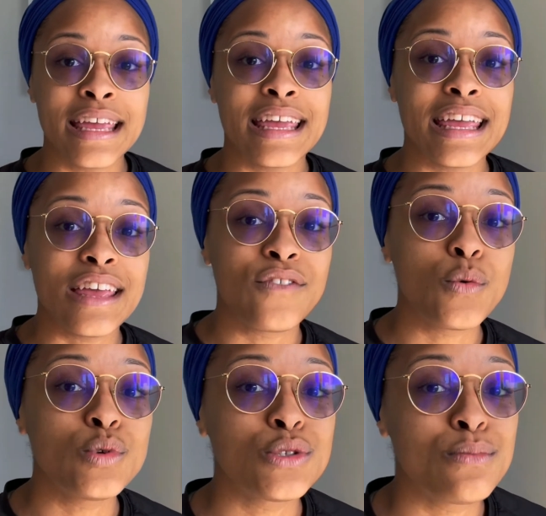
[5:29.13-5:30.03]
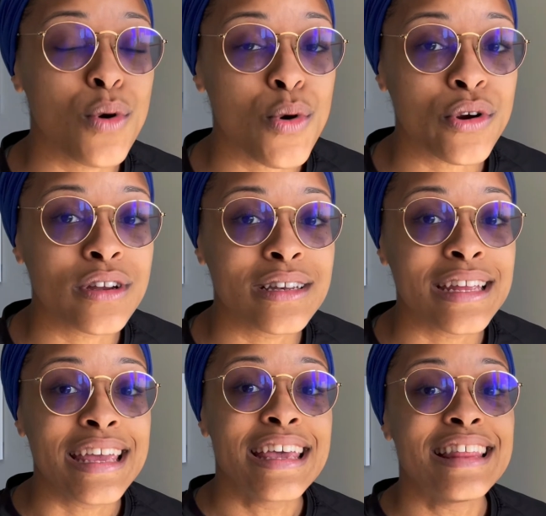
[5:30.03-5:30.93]
If it was born
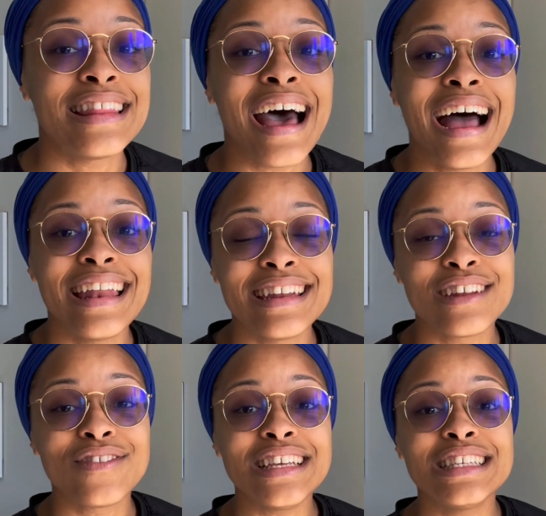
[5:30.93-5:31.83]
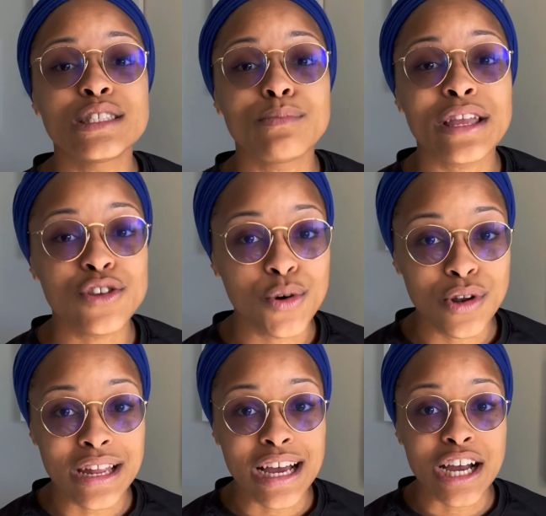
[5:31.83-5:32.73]
in the island of Hispaniola,